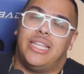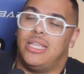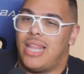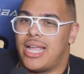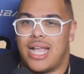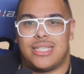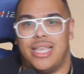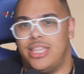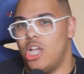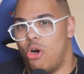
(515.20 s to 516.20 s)
And like I
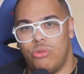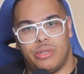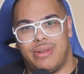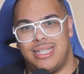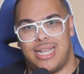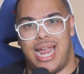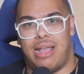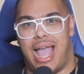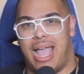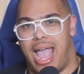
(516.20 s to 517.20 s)
said, the only reason
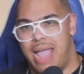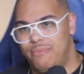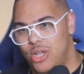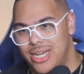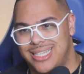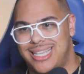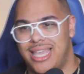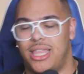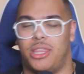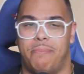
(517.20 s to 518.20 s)
I'm gonna
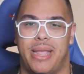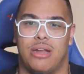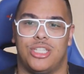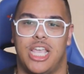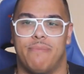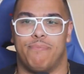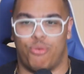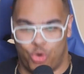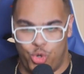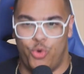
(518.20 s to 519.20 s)
say that the Bears
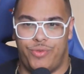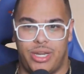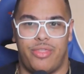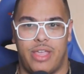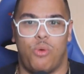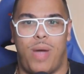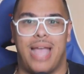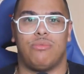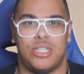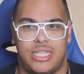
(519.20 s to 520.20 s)
improved their
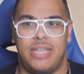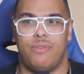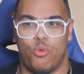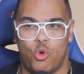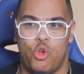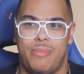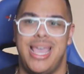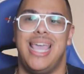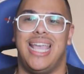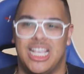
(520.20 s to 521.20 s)
wide receiver
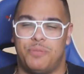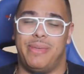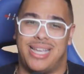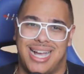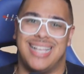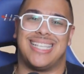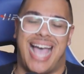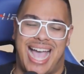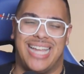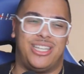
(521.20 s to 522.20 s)
room is
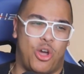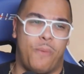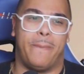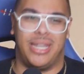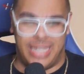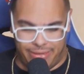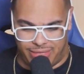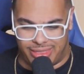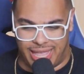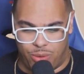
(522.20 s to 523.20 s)
because I don't
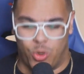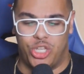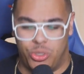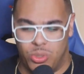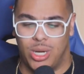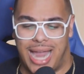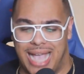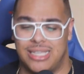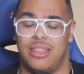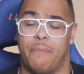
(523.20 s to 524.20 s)
believe that they were
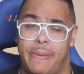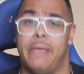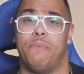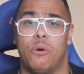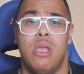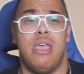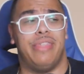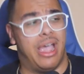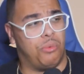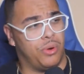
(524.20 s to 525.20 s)
utilizing the people
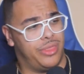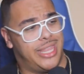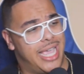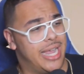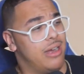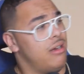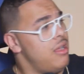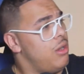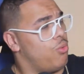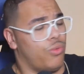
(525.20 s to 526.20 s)
that were
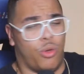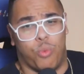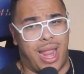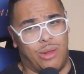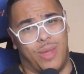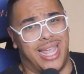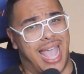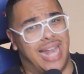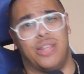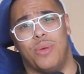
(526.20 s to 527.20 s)
there the right
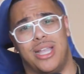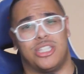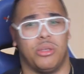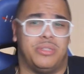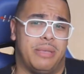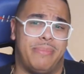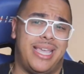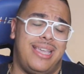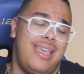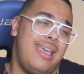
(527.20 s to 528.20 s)
way anyway. So to
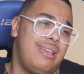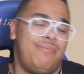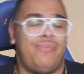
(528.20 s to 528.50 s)
me,